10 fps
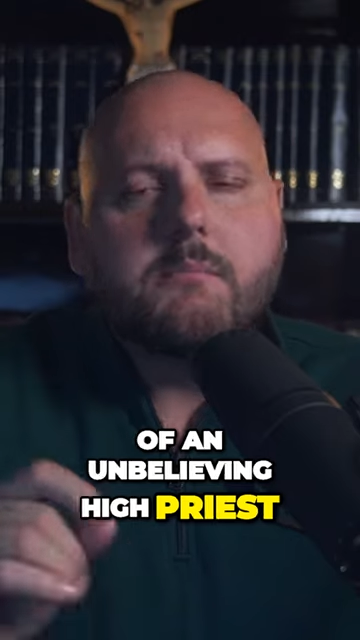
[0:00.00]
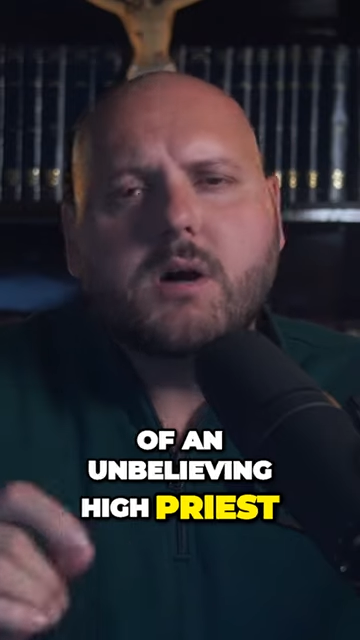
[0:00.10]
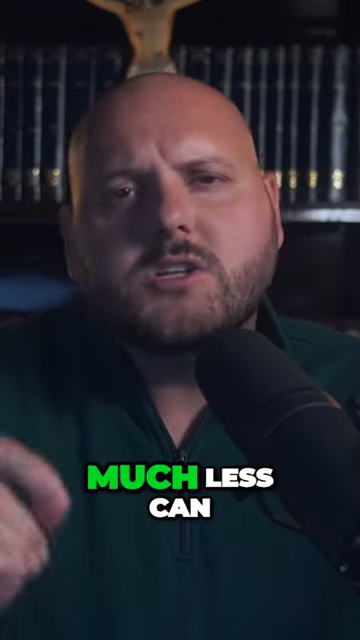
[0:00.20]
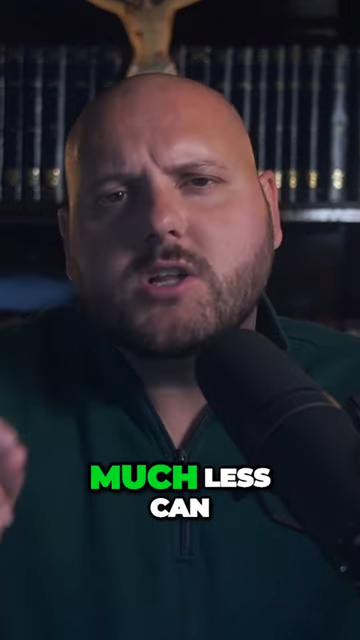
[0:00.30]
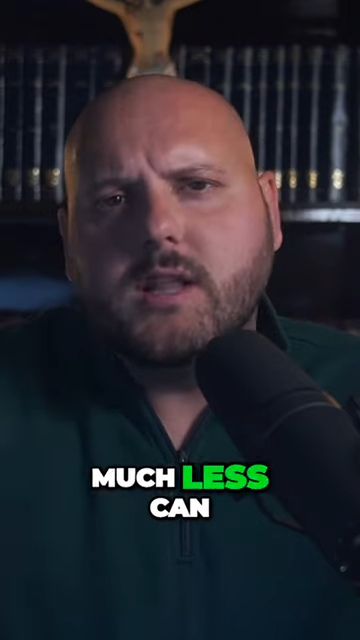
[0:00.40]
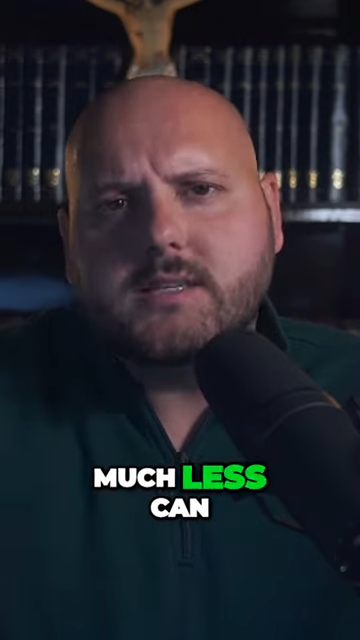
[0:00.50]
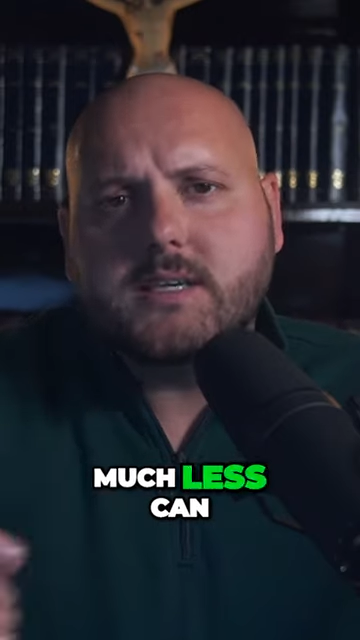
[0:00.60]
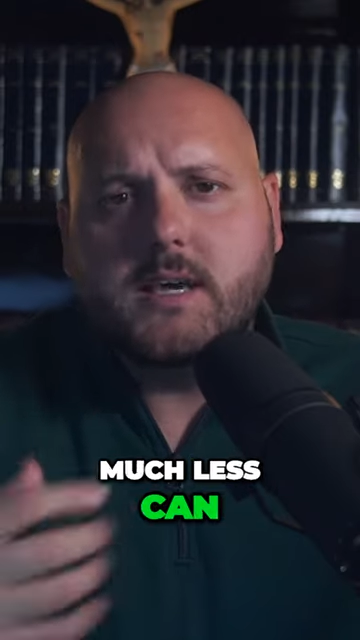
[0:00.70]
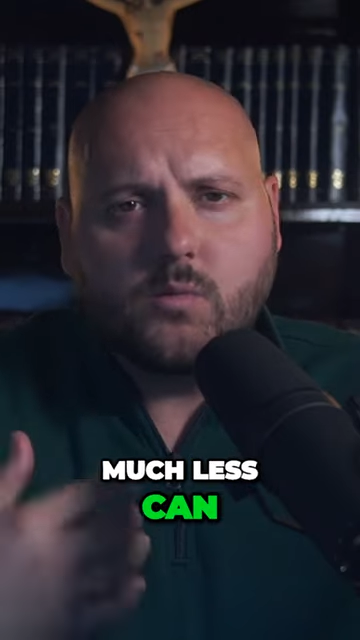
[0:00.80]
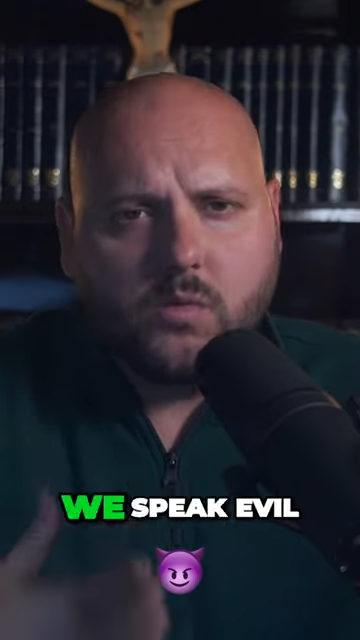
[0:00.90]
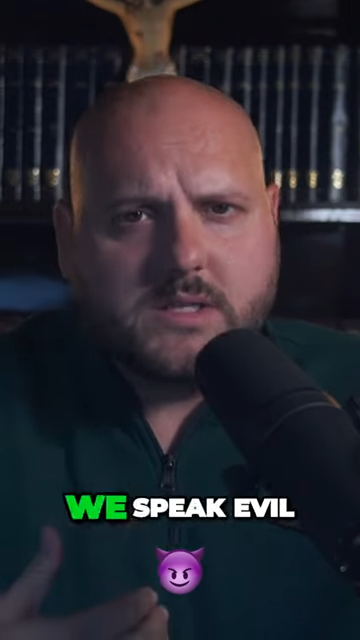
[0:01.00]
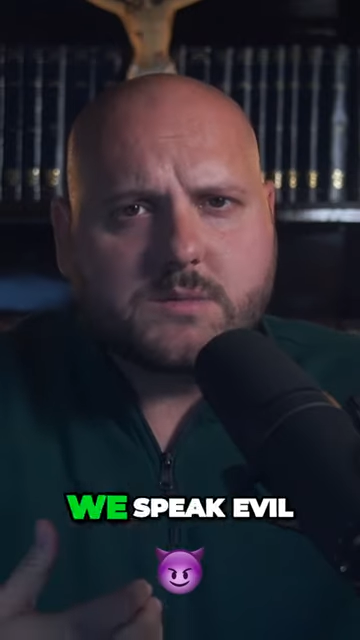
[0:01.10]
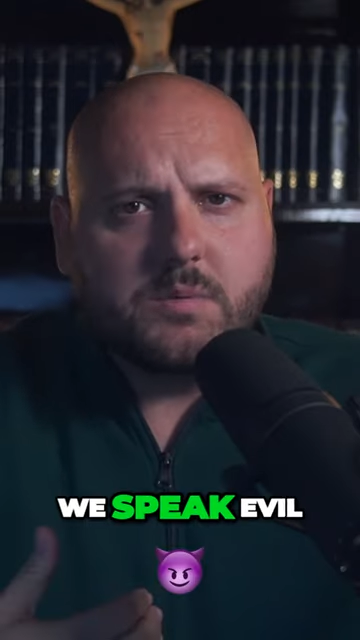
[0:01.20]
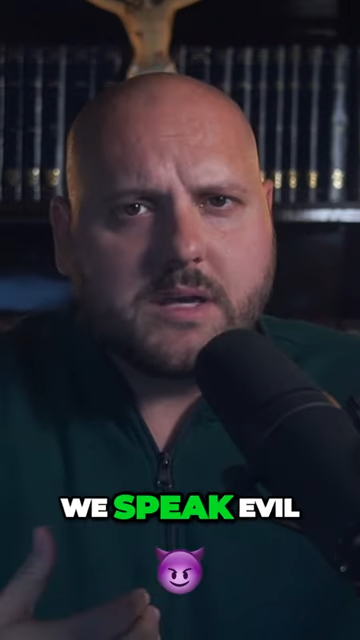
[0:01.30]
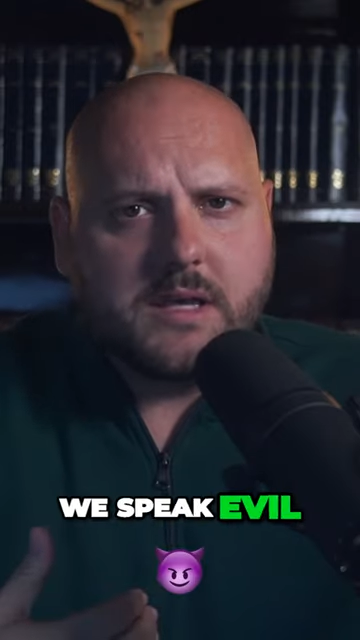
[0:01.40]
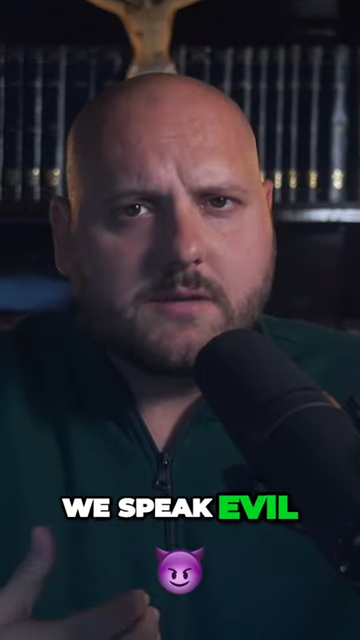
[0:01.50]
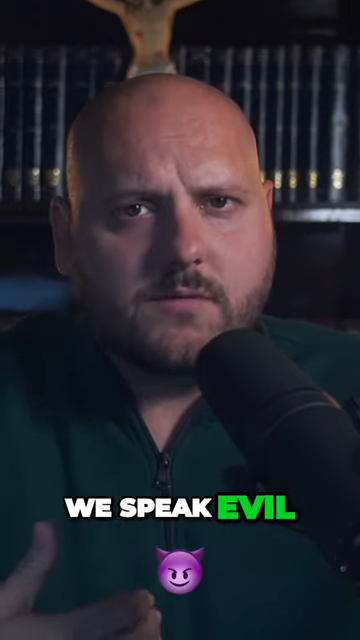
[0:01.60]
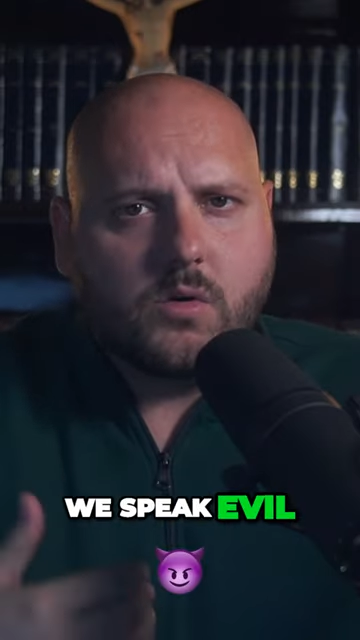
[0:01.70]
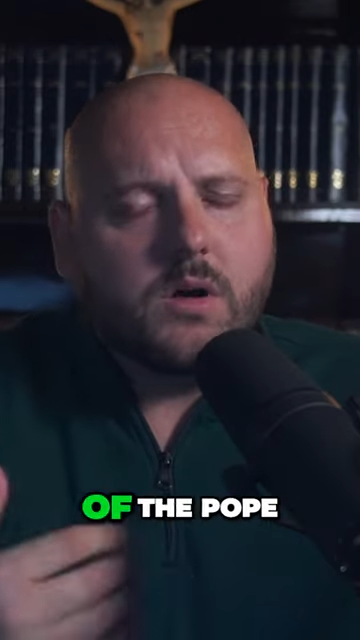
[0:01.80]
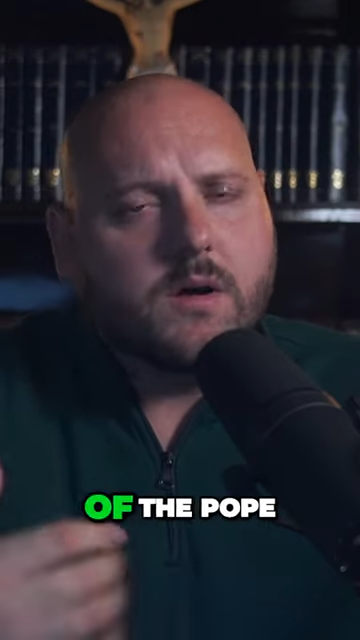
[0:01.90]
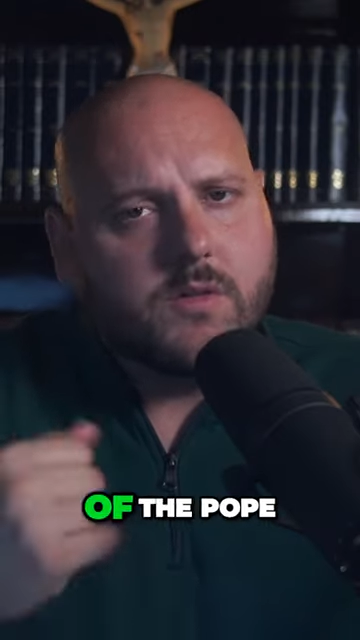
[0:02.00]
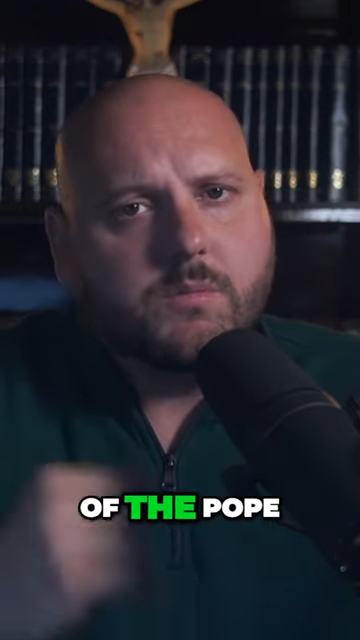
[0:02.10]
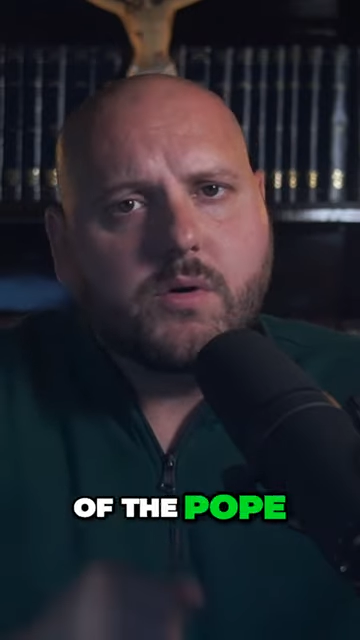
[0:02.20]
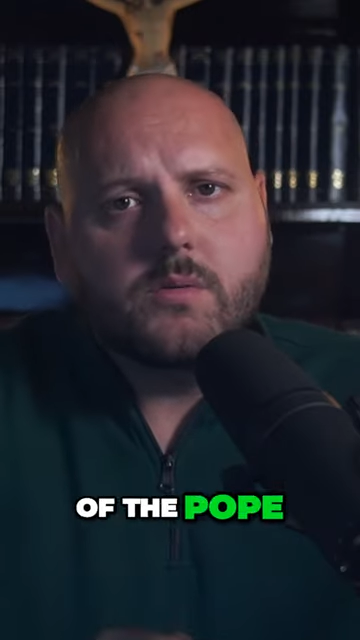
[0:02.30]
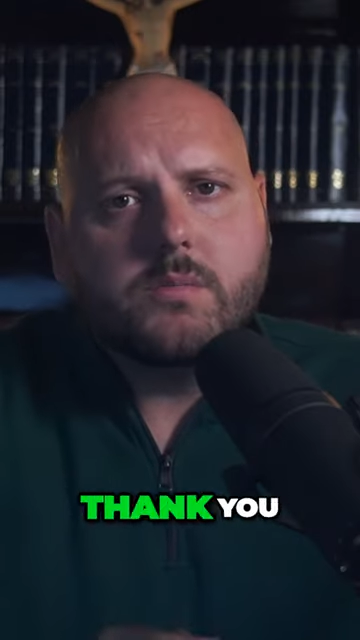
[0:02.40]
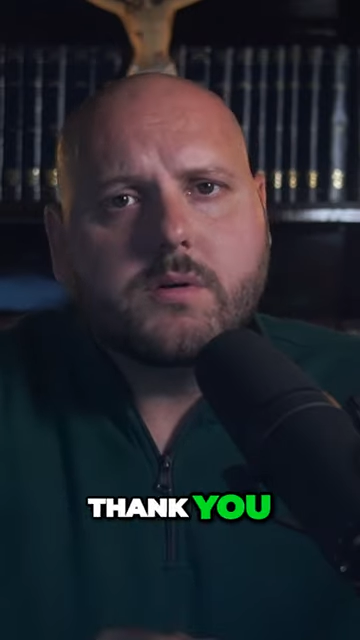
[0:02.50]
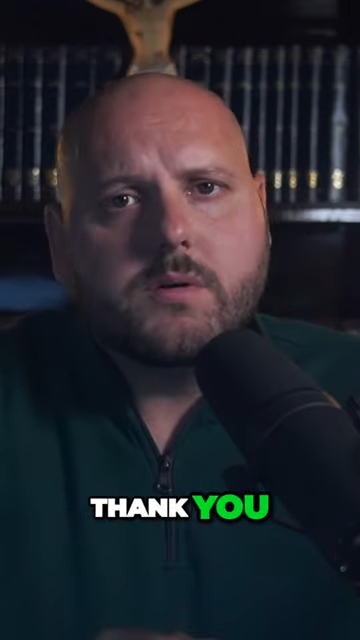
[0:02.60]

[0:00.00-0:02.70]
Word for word: much less can we speak evil of the Pope.